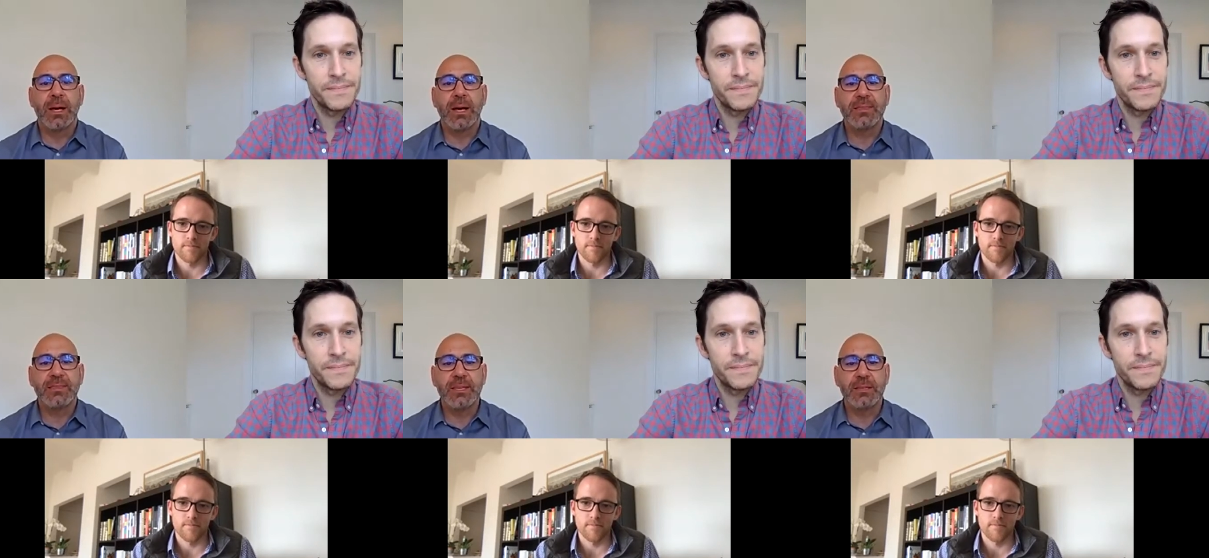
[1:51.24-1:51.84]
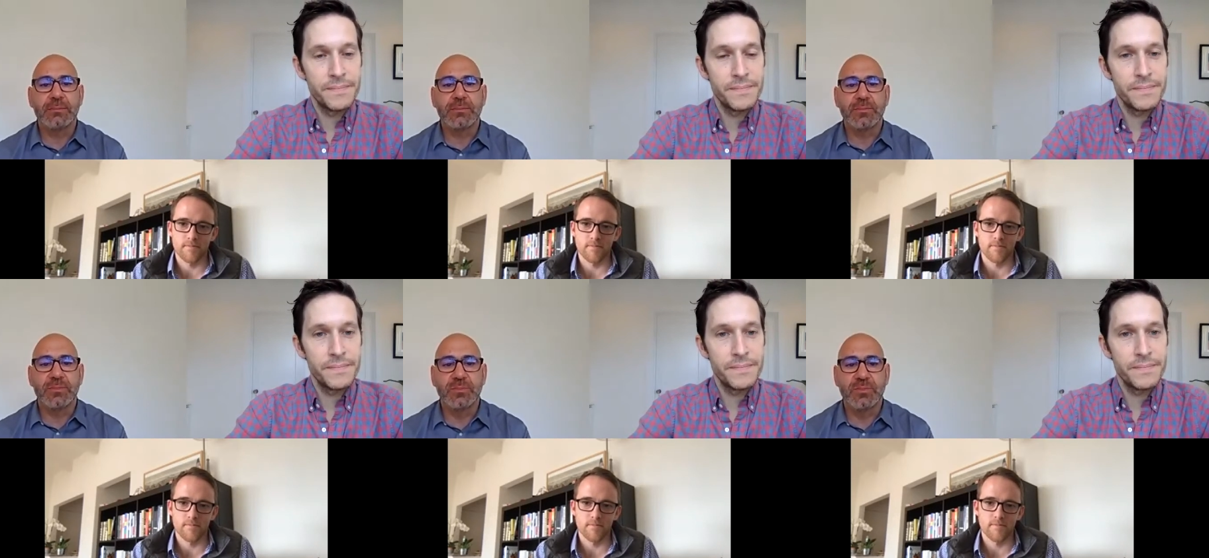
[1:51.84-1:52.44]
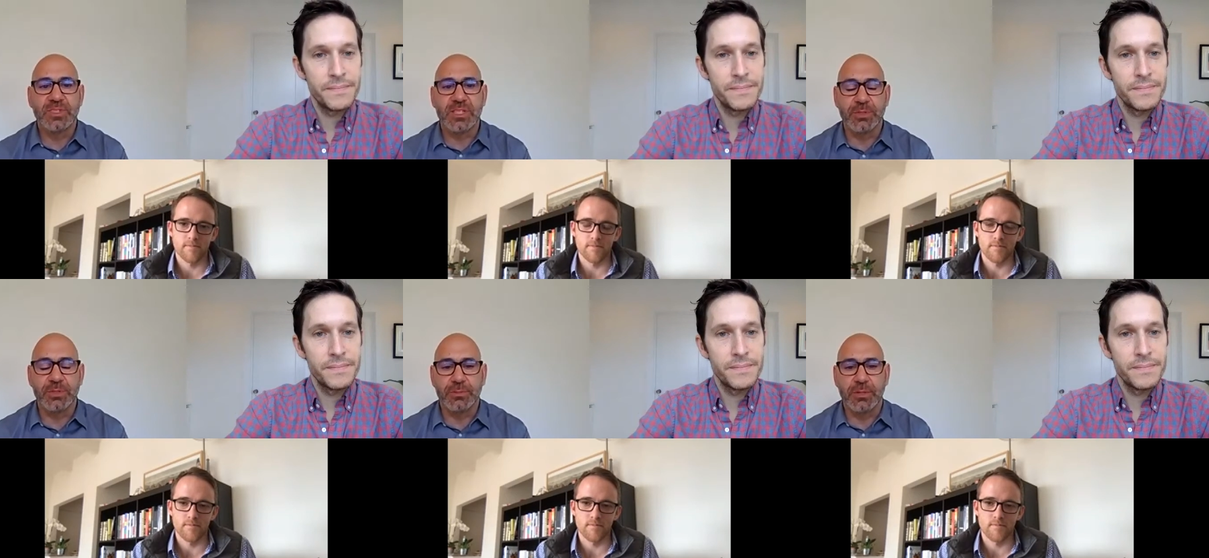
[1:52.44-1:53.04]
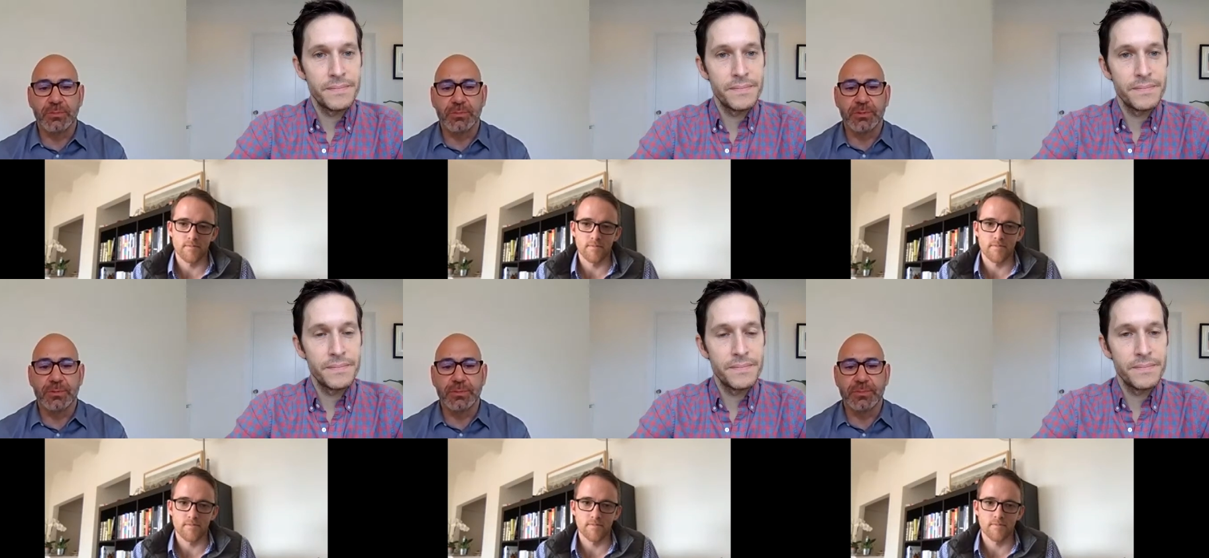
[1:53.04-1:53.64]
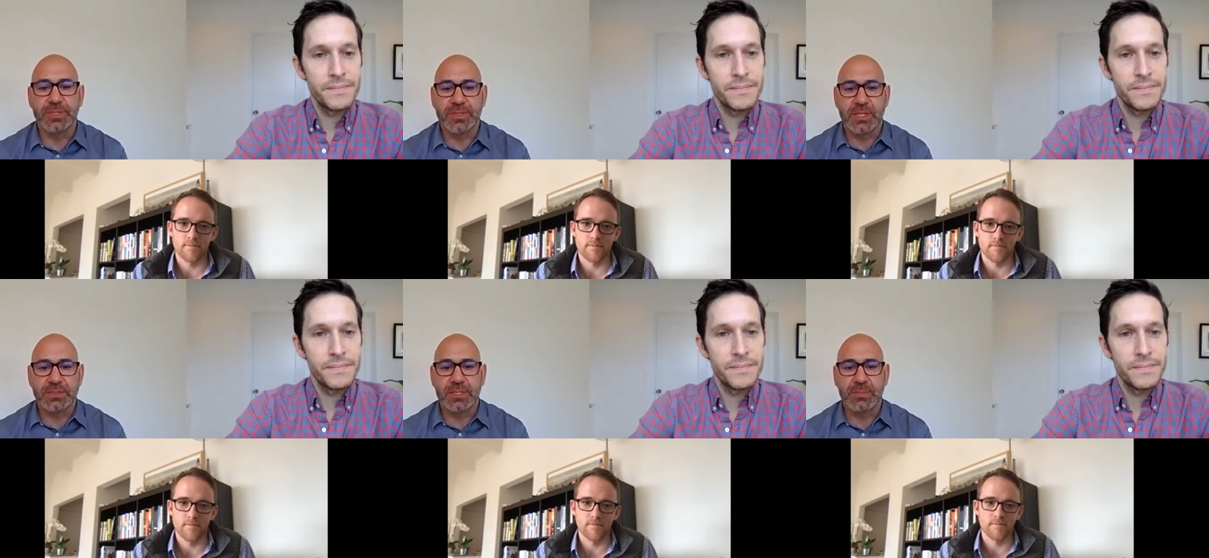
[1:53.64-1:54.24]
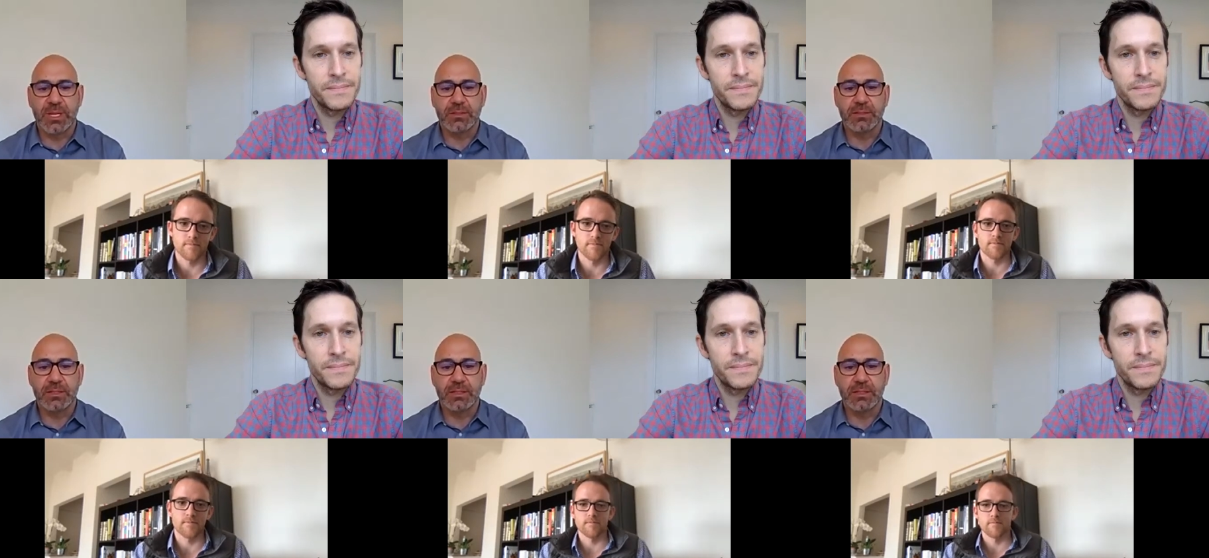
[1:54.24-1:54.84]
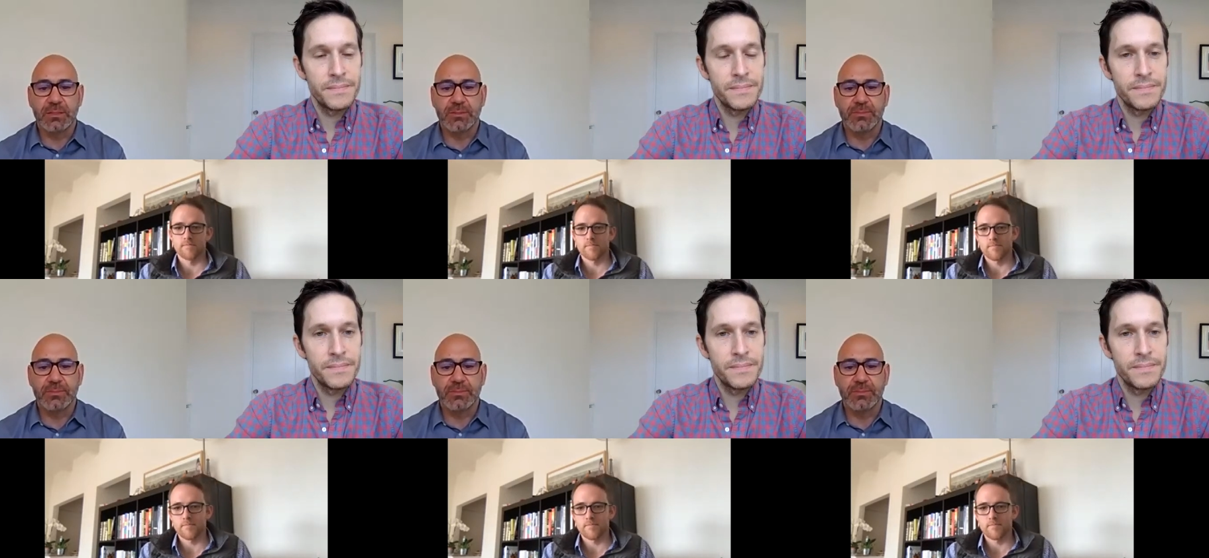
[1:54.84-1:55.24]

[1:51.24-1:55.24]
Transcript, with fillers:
Speaker 1: I think similar to what we were discussing about uh,